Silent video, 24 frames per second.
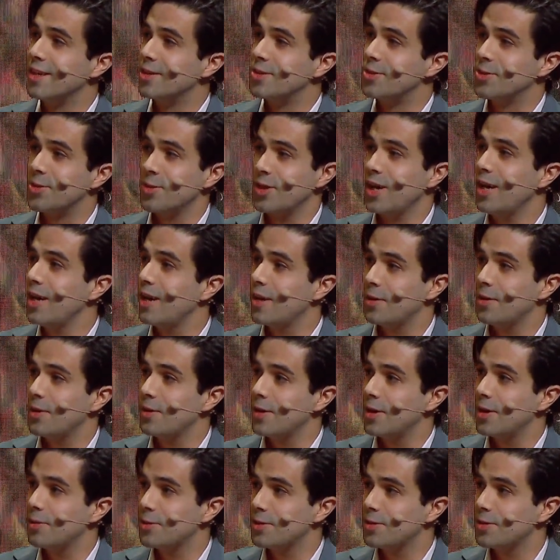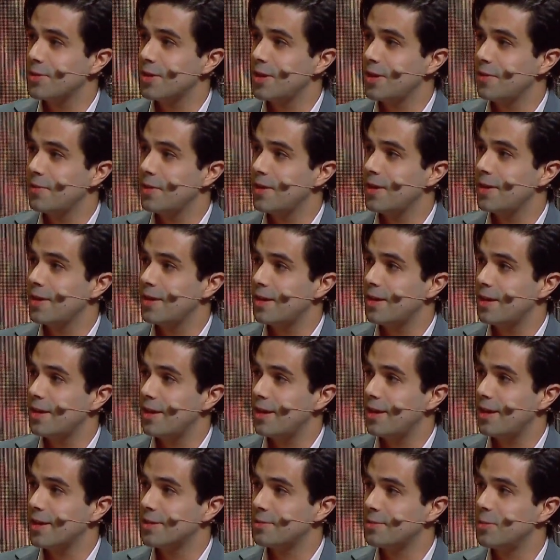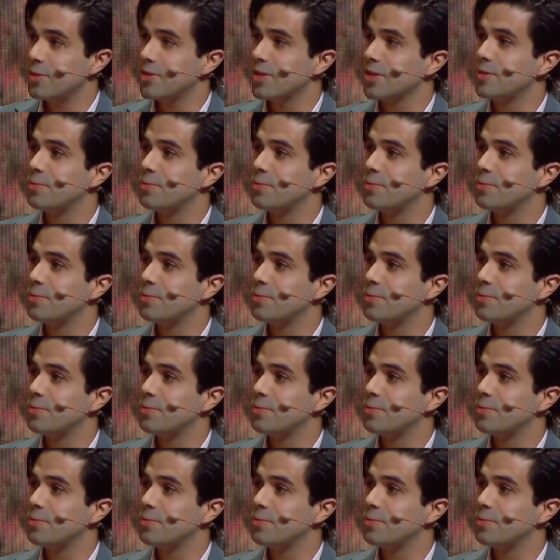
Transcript: So yeah, I want to live as much as